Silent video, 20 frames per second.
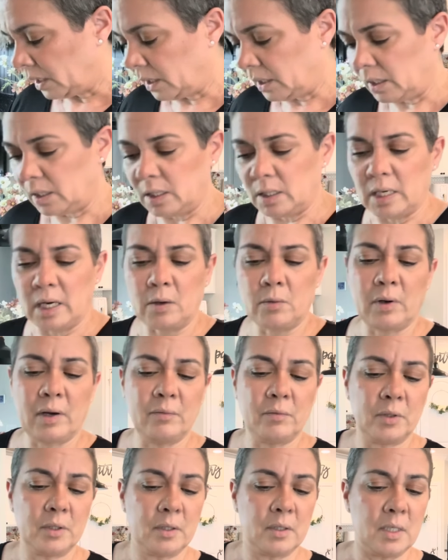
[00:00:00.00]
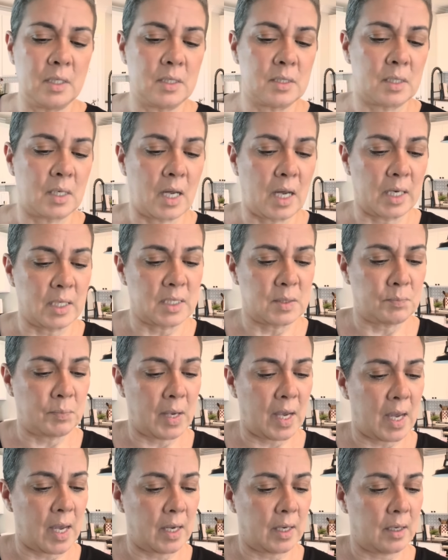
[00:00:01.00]
And I grabbed one of these ice
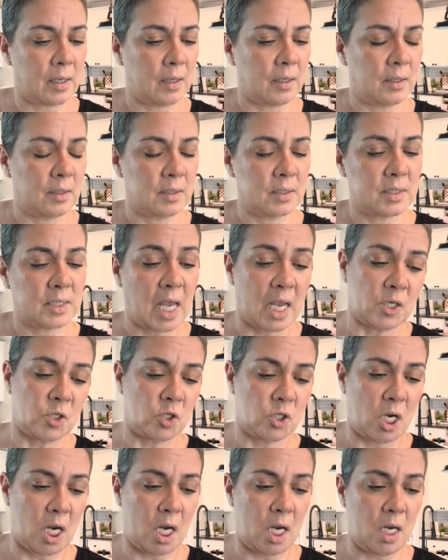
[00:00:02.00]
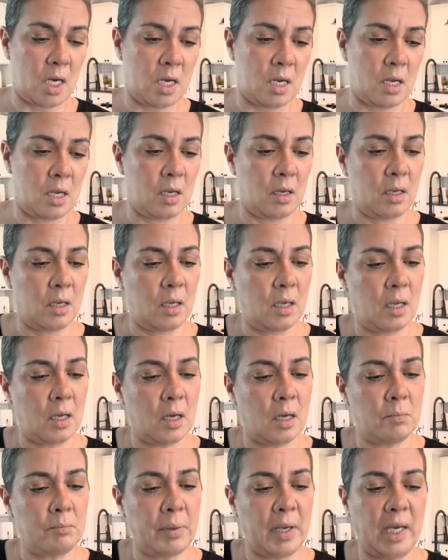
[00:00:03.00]
pack sachet
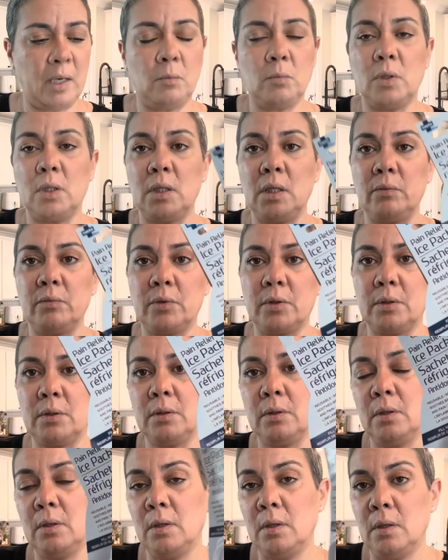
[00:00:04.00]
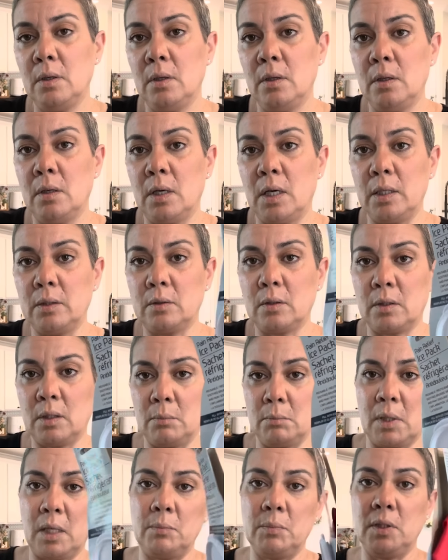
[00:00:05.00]
pain reliever. I thought it
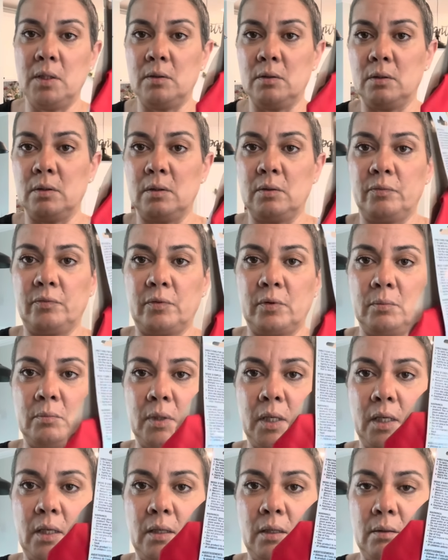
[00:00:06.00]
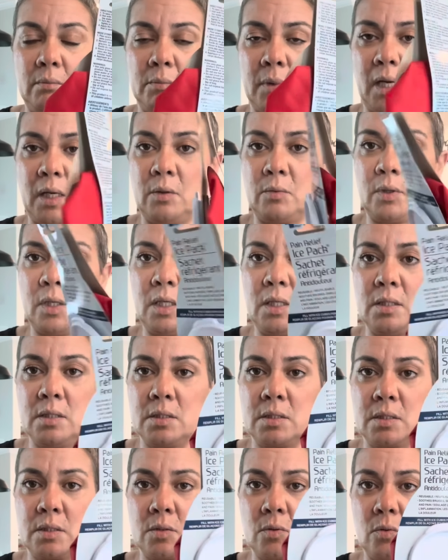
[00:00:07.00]
might be good for my
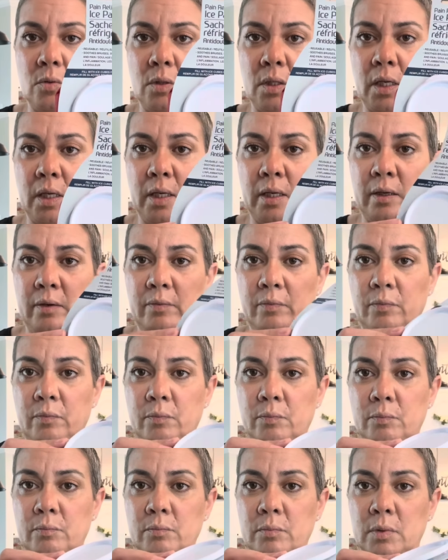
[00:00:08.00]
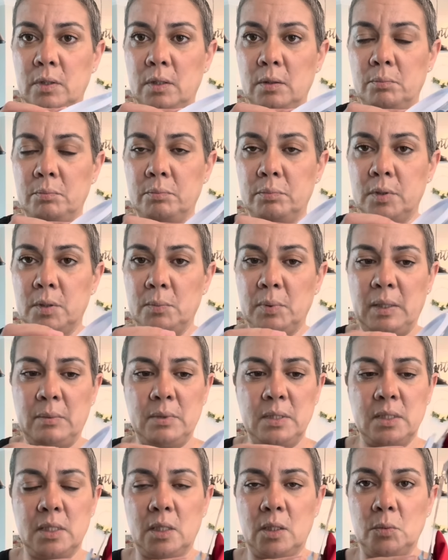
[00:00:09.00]
migraines or like if the, the
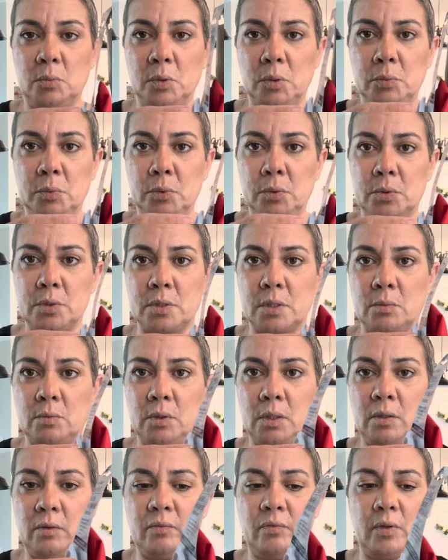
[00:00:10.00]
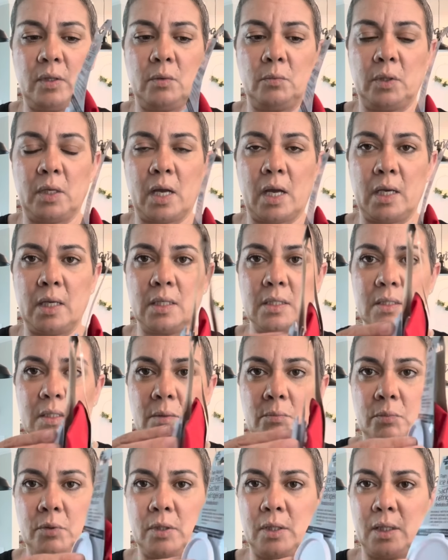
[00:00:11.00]
babies get a boo-boo or something, you fill it with ice
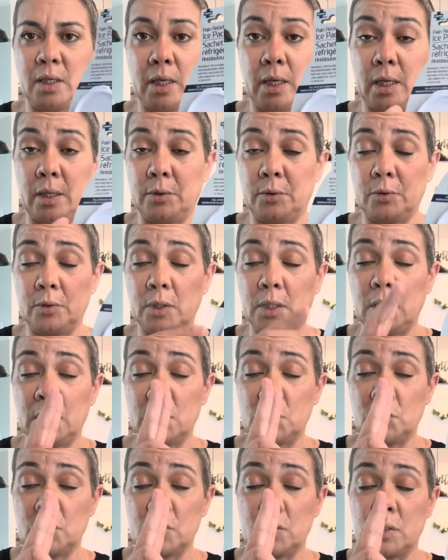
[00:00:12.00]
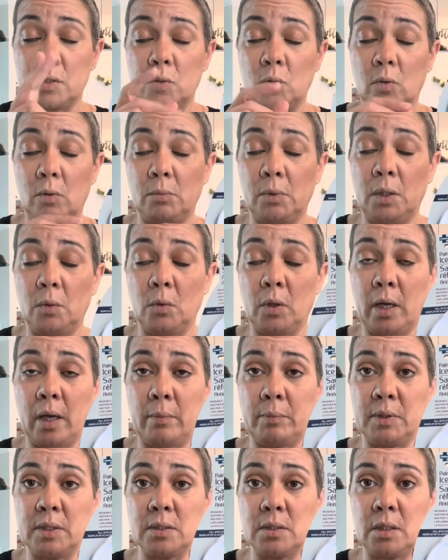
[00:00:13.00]
and put it like underneath, which is normally what
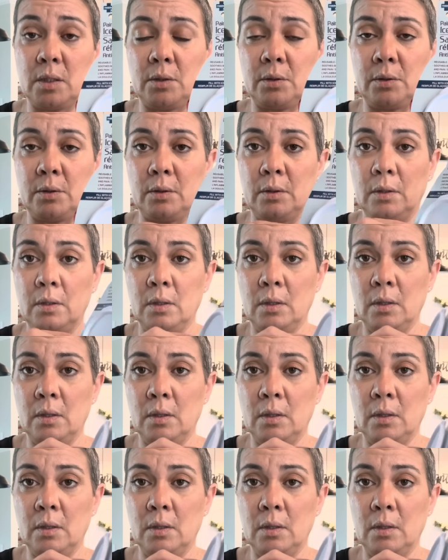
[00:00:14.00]
happens here.